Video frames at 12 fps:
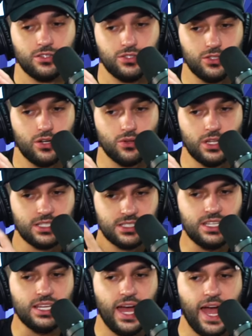You know, let's
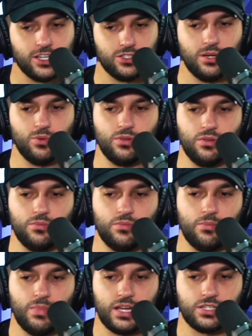see. Actually,
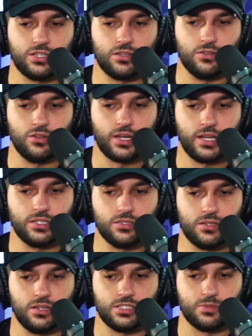I'm actually going to look at
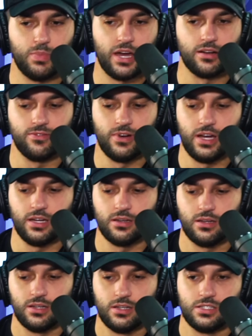his Spotify
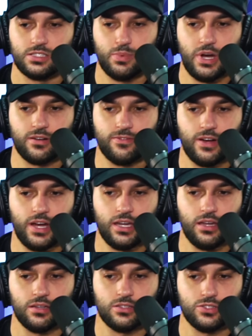
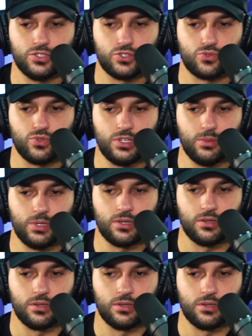streaming